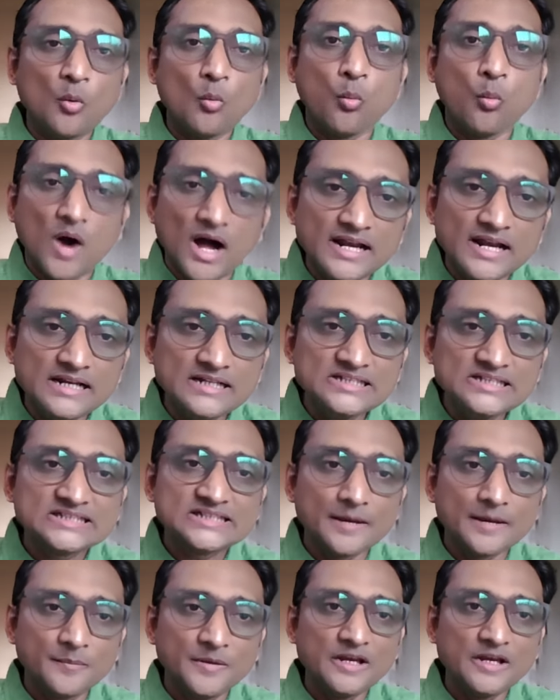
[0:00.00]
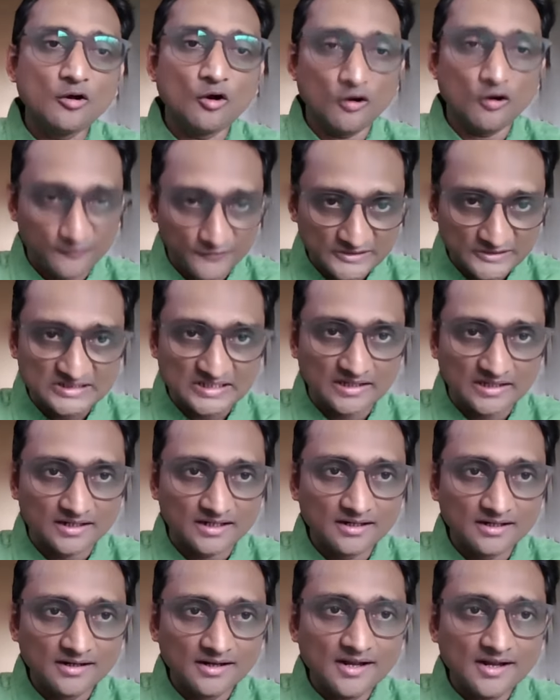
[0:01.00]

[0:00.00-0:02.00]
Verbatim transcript: one SEBI officer,